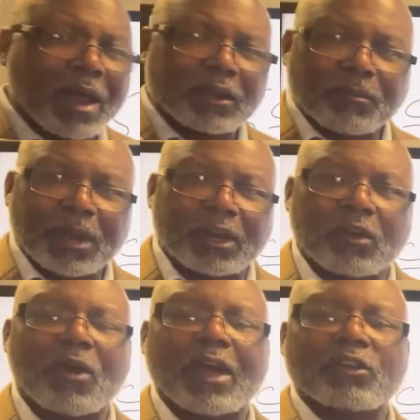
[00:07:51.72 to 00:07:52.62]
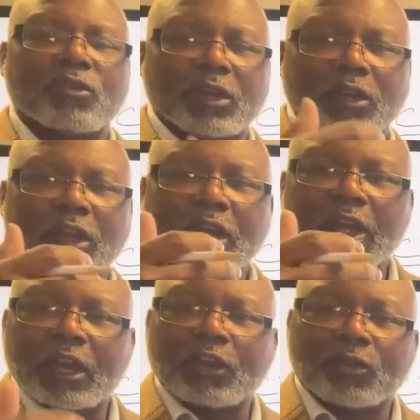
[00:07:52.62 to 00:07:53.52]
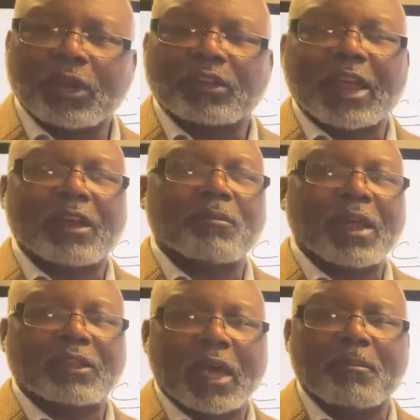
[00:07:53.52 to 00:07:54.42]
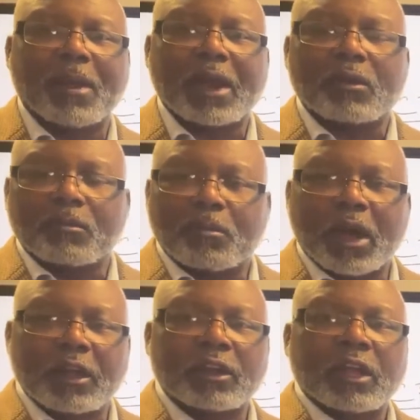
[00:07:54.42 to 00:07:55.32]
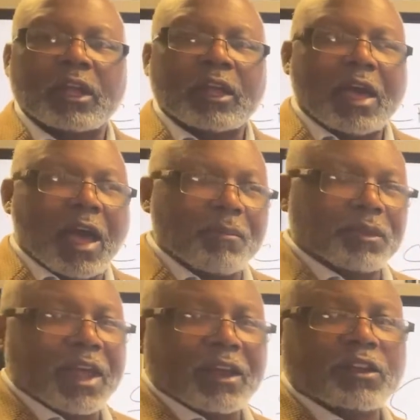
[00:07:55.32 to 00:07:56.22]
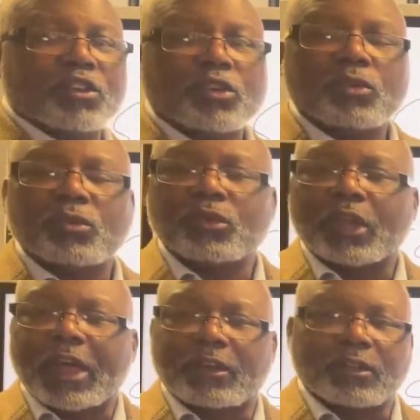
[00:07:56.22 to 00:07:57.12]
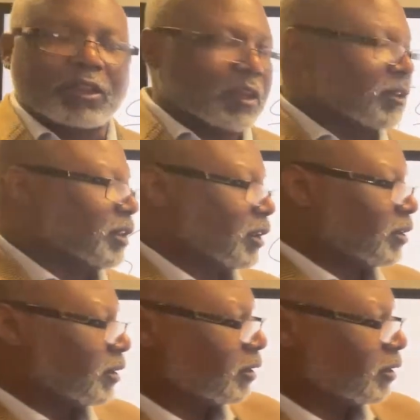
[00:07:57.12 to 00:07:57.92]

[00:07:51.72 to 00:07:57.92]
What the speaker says: in a minute on how you increase that and make that better, but I'm telling you that this is